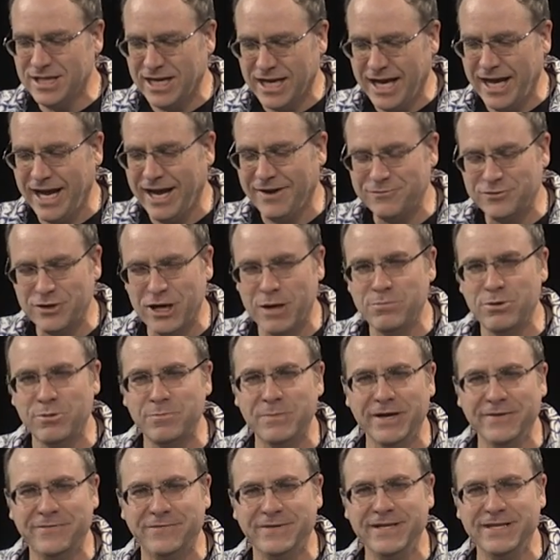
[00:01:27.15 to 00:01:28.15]
after I put
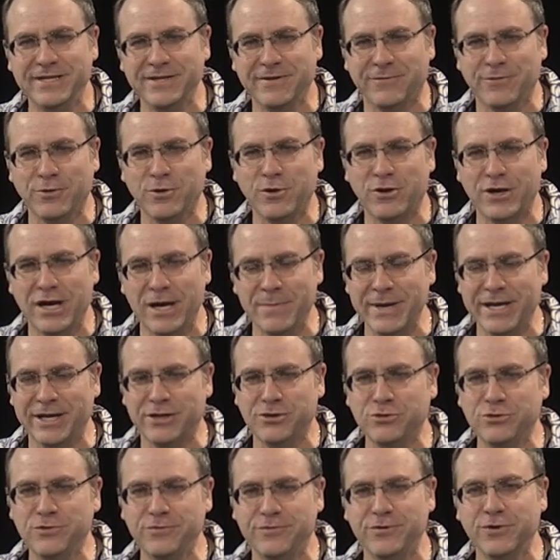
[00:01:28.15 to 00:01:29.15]
my feet in the floor, I make
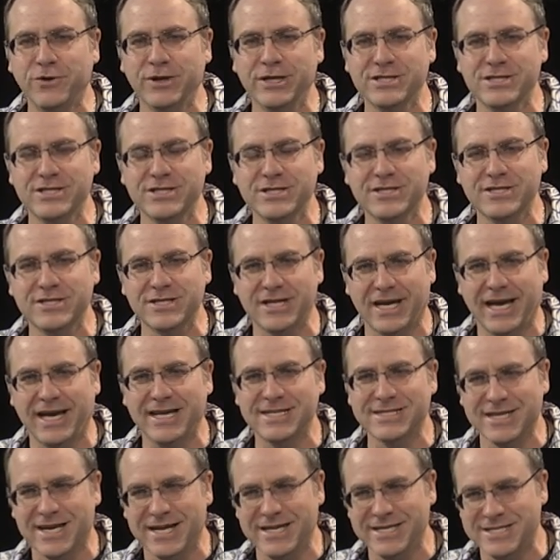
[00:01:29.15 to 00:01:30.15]
oof noises
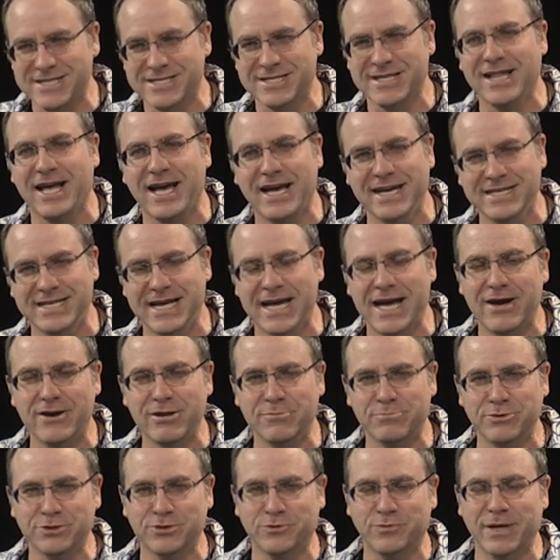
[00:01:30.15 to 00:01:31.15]
as I slide down and
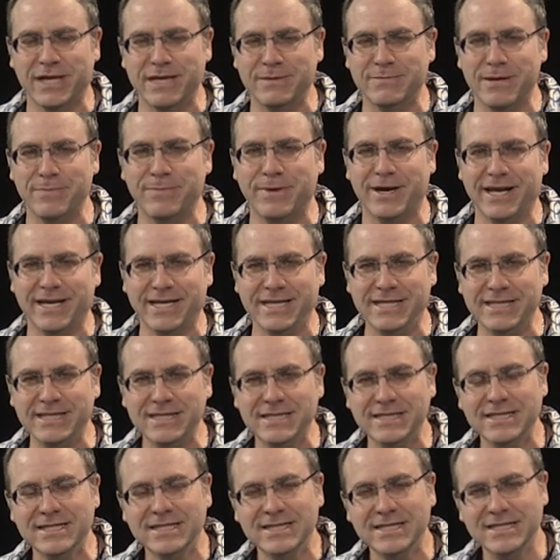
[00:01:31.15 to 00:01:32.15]
put the weight on my body.
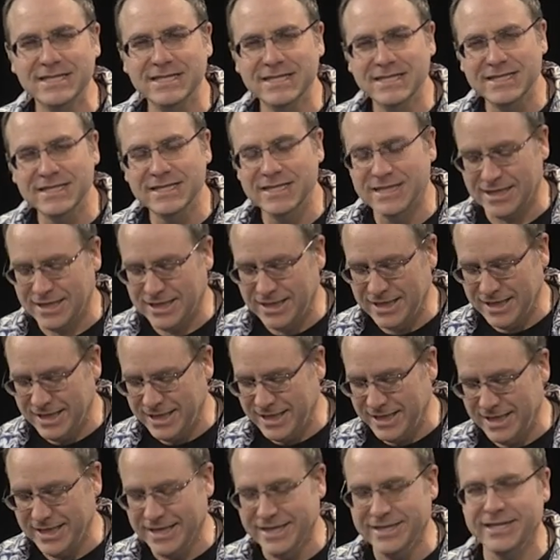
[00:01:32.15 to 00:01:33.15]

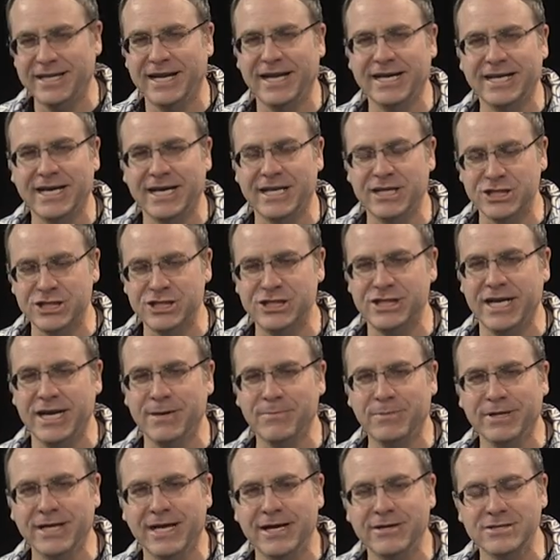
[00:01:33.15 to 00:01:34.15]
And then I kind of
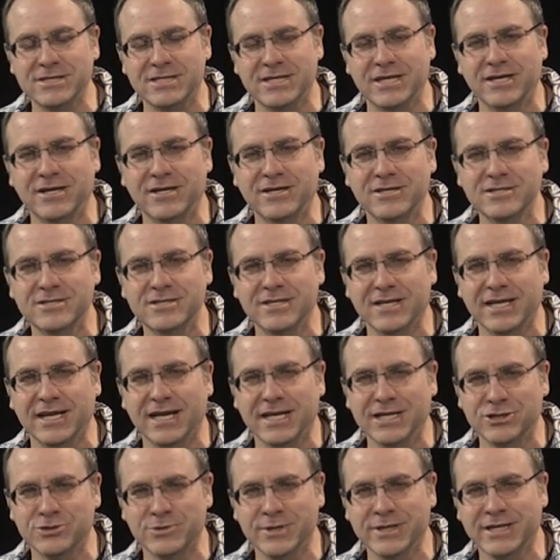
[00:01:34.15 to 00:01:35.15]
shamble downstairs and I
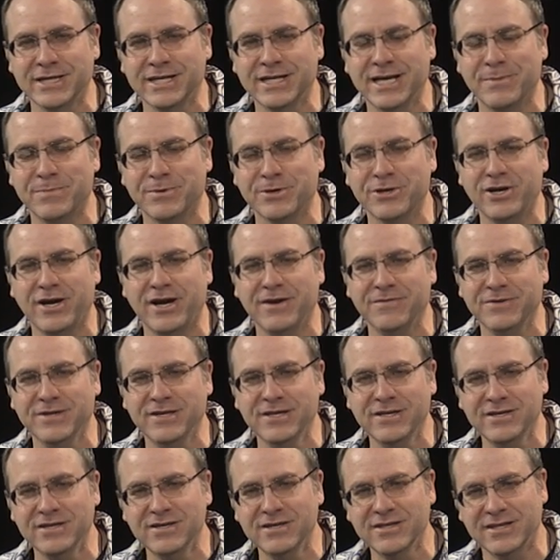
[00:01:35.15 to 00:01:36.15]
drink a cup of
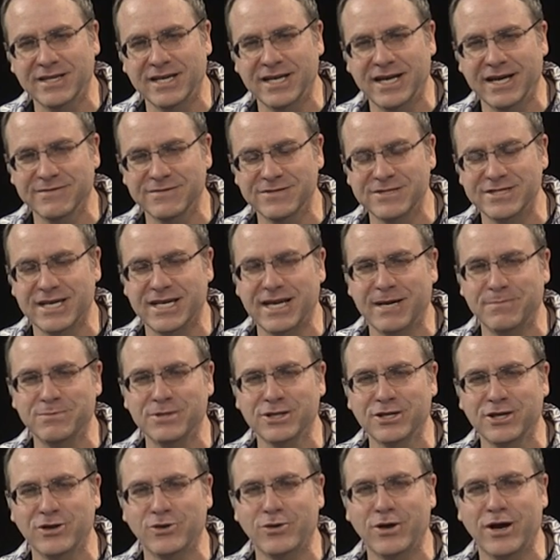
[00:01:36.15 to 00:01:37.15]
coffee that I've set up to
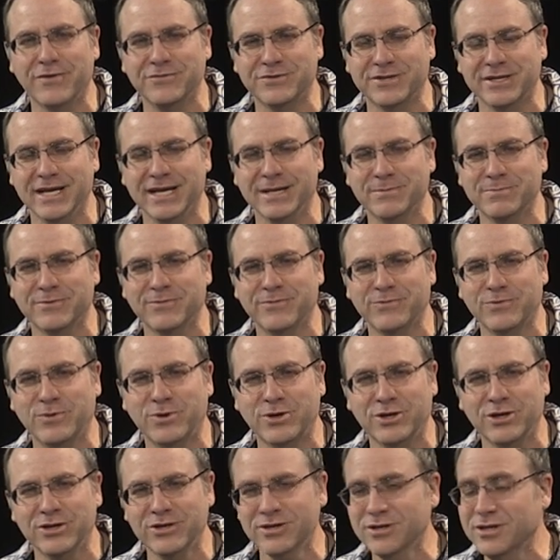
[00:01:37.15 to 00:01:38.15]
go off the night
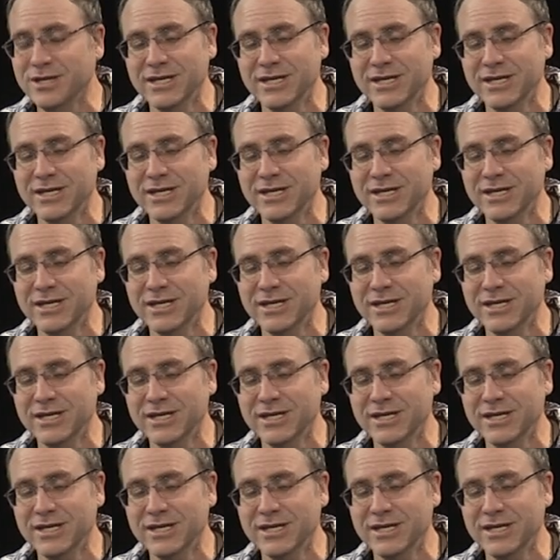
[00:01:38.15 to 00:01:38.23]
before.